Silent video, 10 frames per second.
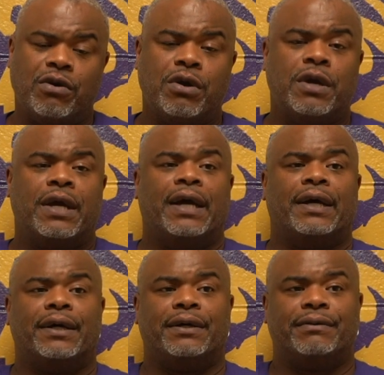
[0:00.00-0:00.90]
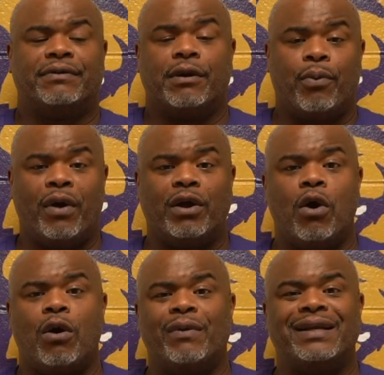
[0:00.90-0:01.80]
Um, uh, and the point
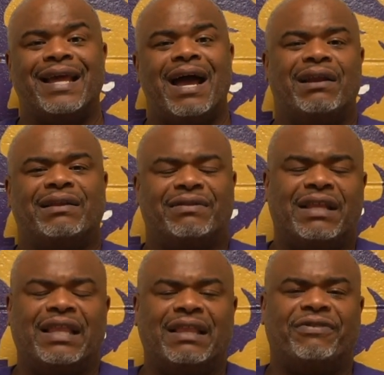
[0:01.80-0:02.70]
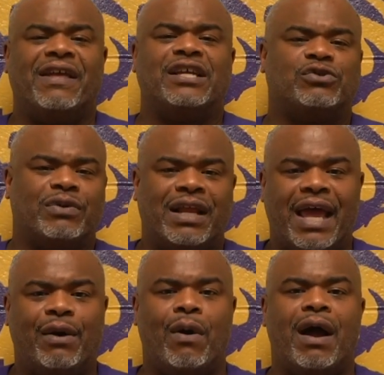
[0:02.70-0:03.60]
guard went down, and things went
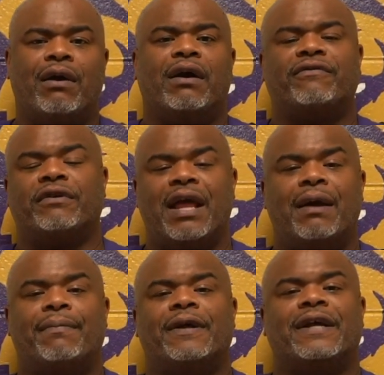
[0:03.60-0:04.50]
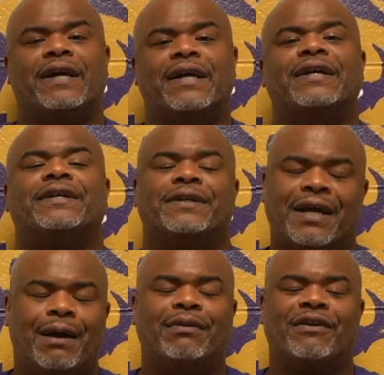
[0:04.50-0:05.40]
haywire after that. But uh,
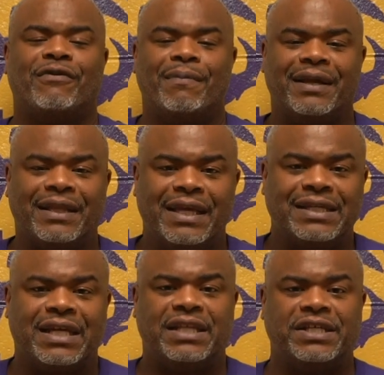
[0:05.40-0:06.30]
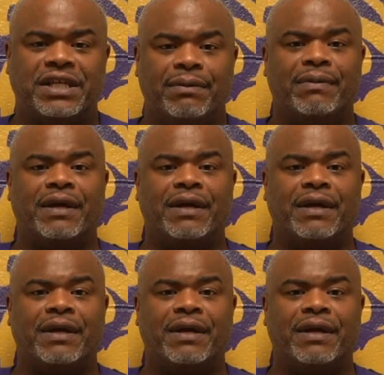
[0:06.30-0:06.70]
rooting for big things out of these young